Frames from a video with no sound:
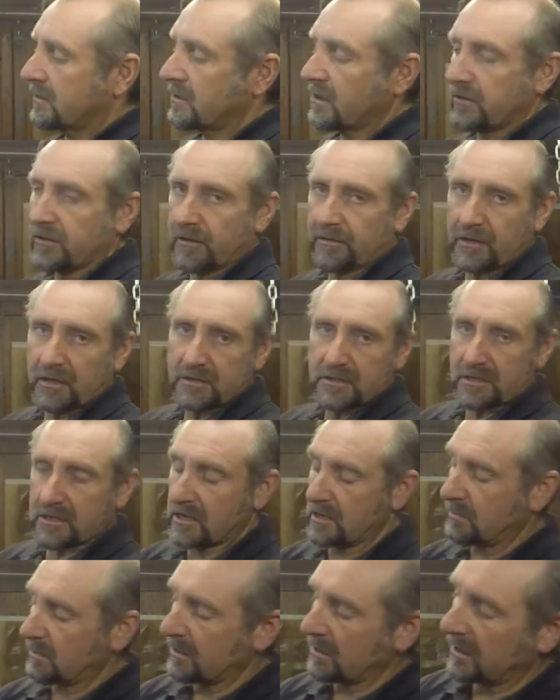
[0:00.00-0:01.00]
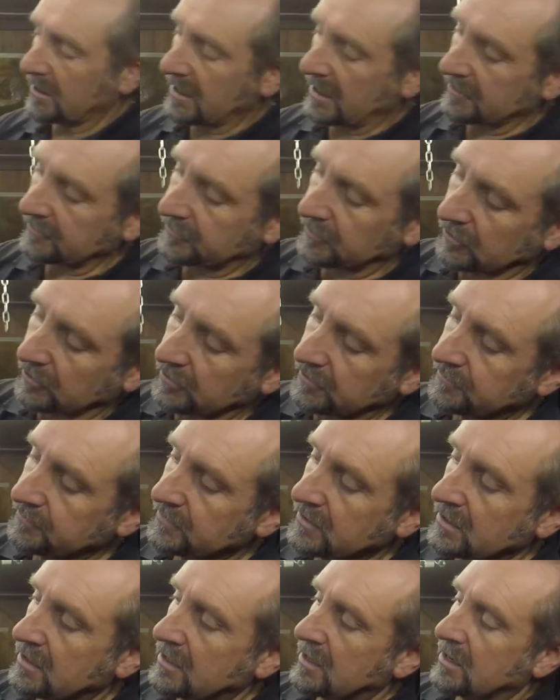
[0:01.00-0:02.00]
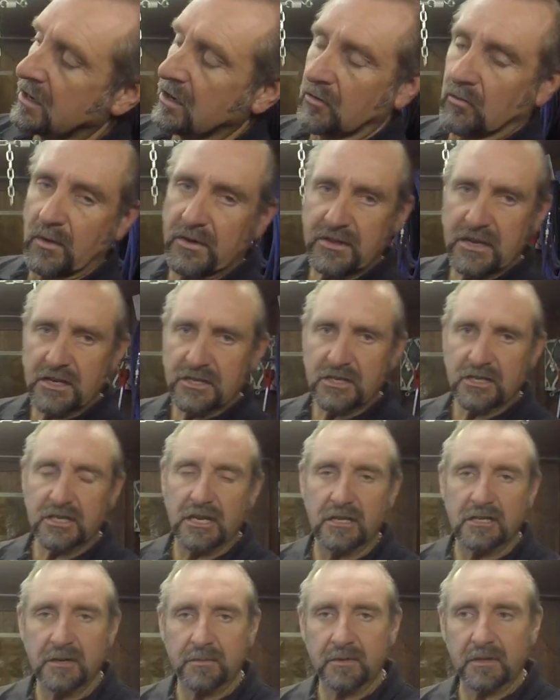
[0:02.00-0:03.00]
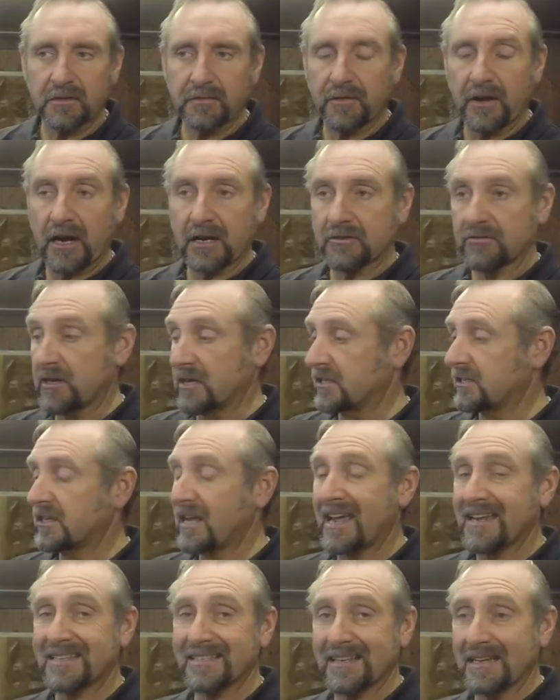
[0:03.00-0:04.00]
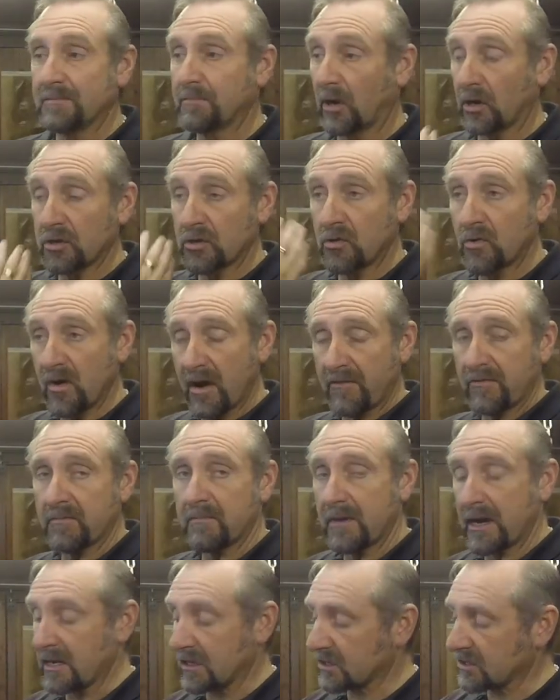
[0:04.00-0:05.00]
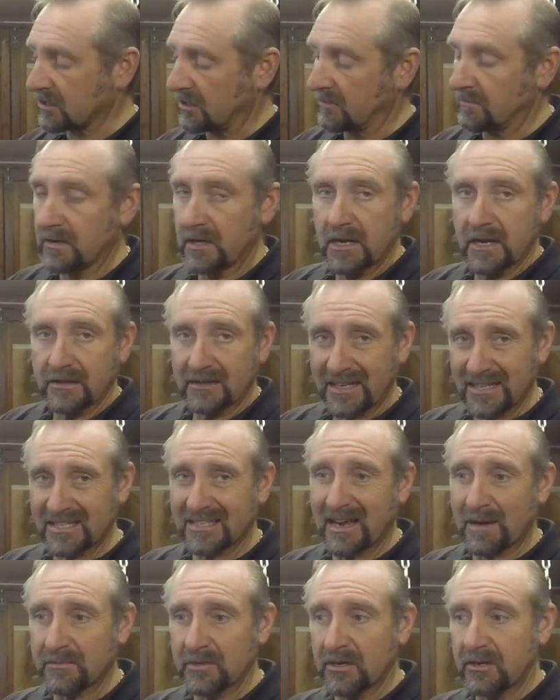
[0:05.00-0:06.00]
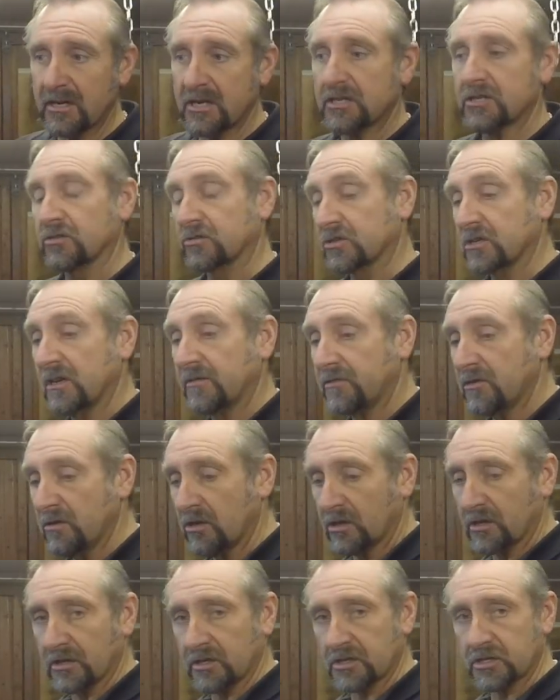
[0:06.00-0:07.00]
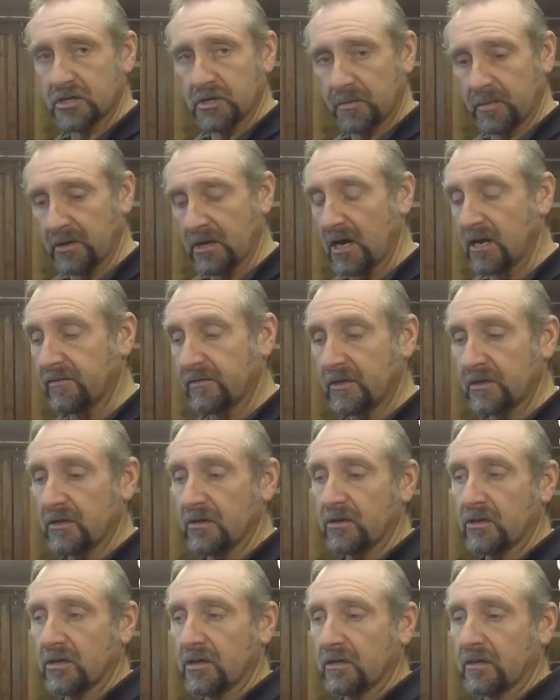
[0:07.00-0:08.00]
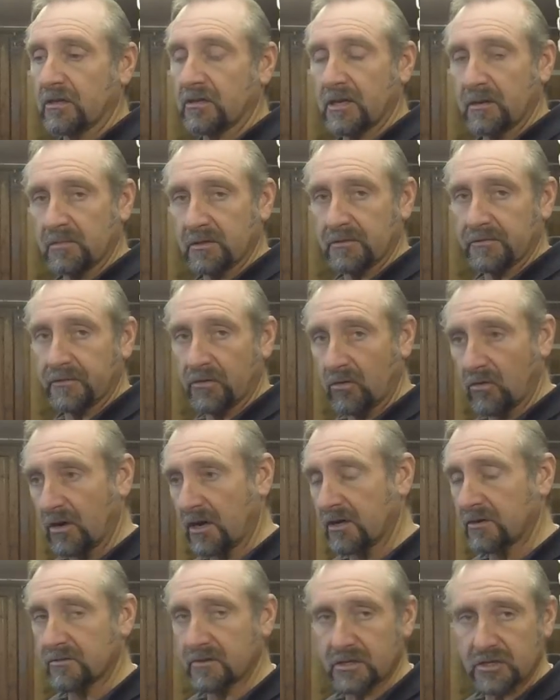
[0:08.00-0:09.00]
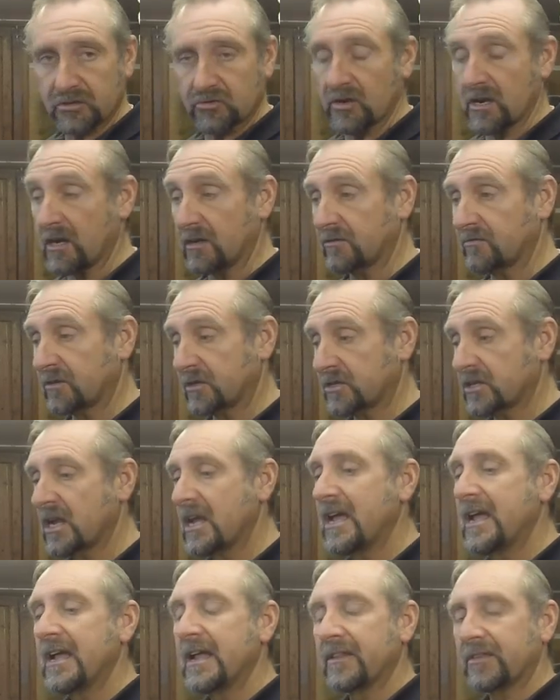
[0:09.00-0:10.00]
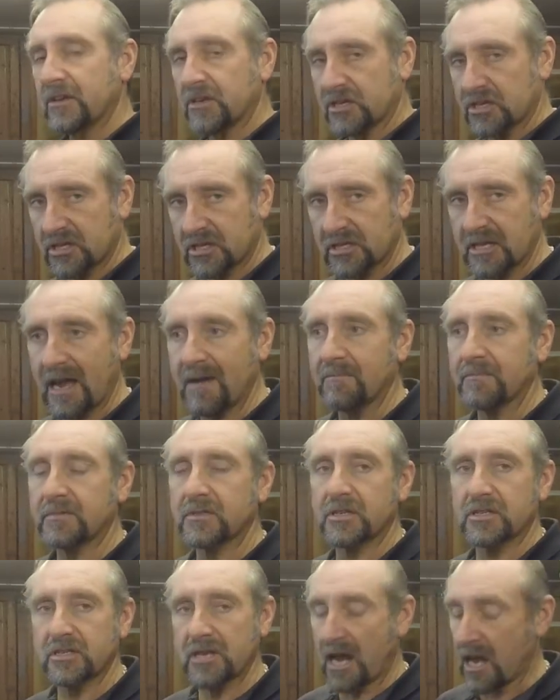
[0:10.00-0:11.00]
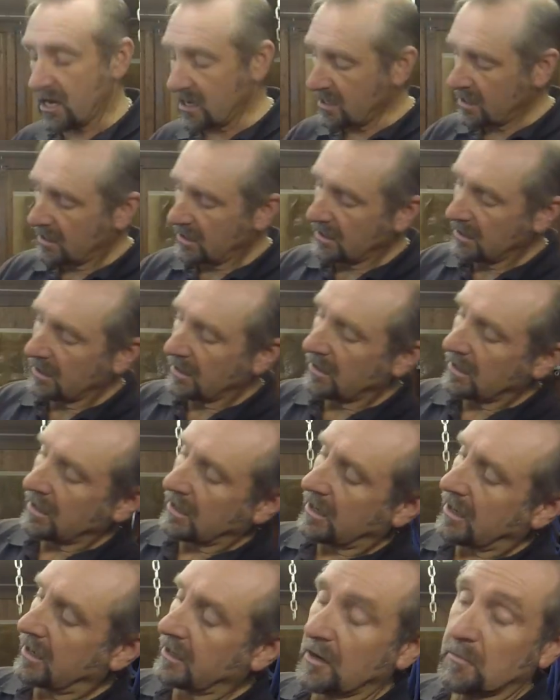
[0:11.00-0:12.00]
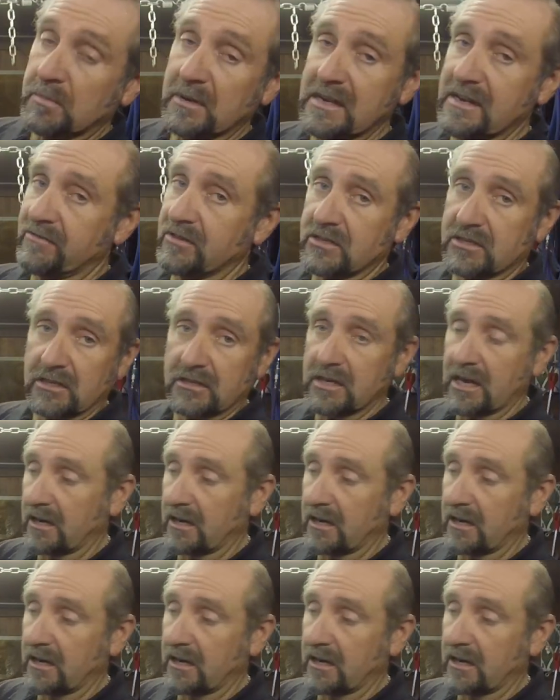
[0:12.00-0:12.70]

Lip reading: The other thing to keep an eye out for, when these are set up at the factory and tested by whoever makes them, they stamp their initials, and if you look at the Supernova, you look at the W400s, 300s, they're stamped to say, I believe it's the